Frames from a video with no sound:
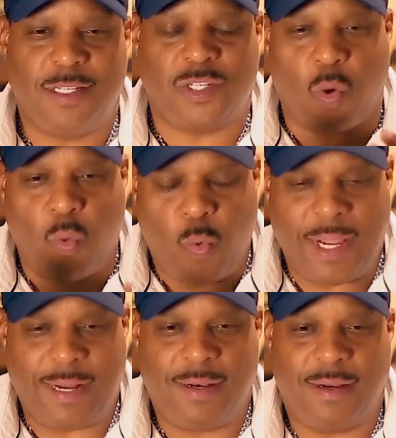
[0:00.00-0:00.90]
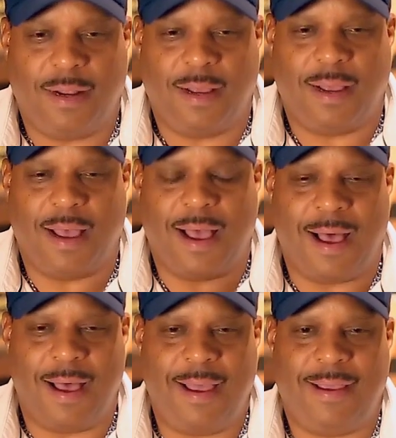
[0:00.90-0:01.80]
So when
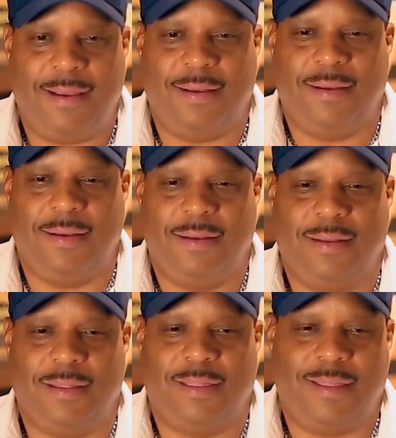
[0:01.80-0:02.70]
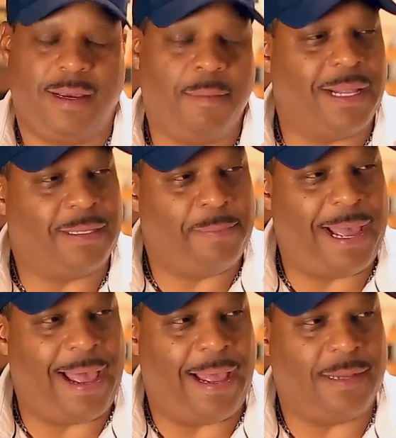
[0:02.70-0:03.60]
I think about the
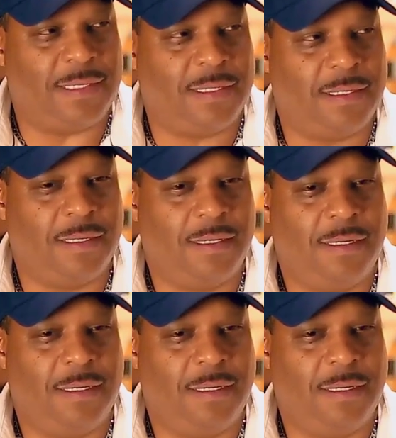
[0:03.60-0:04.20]
past